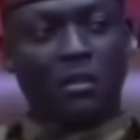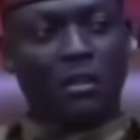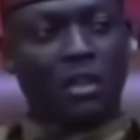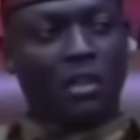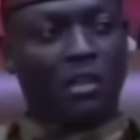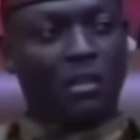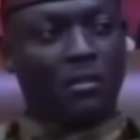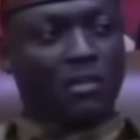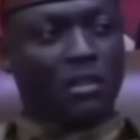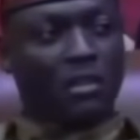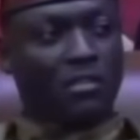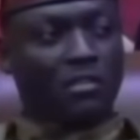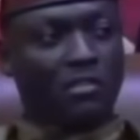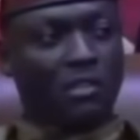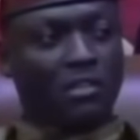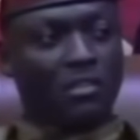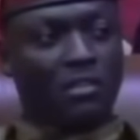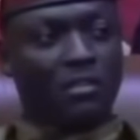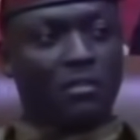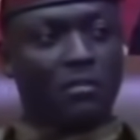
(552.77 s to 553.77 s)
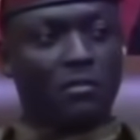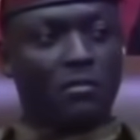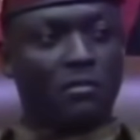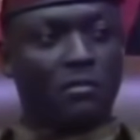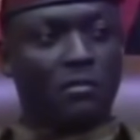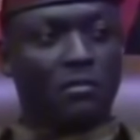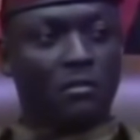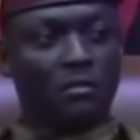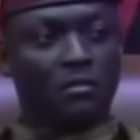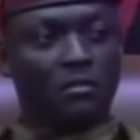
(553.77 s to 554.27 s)
in your ministries,
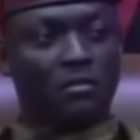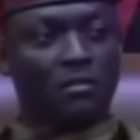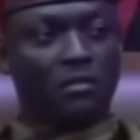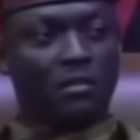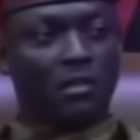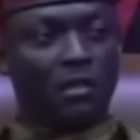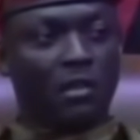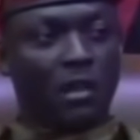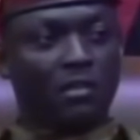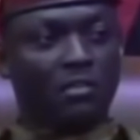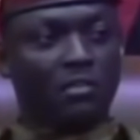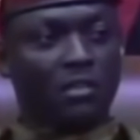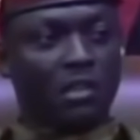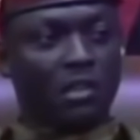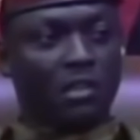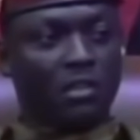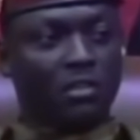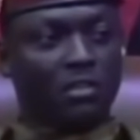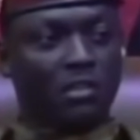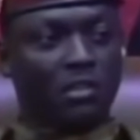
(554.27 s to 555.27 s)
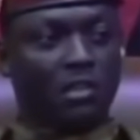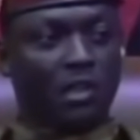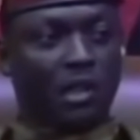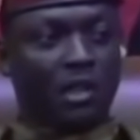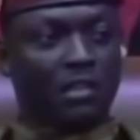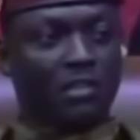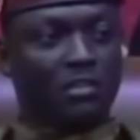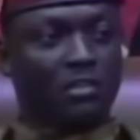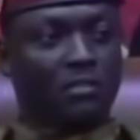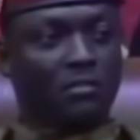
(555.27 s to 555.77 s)
often
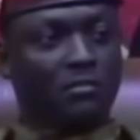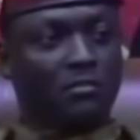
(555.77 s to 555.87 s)
underutilized.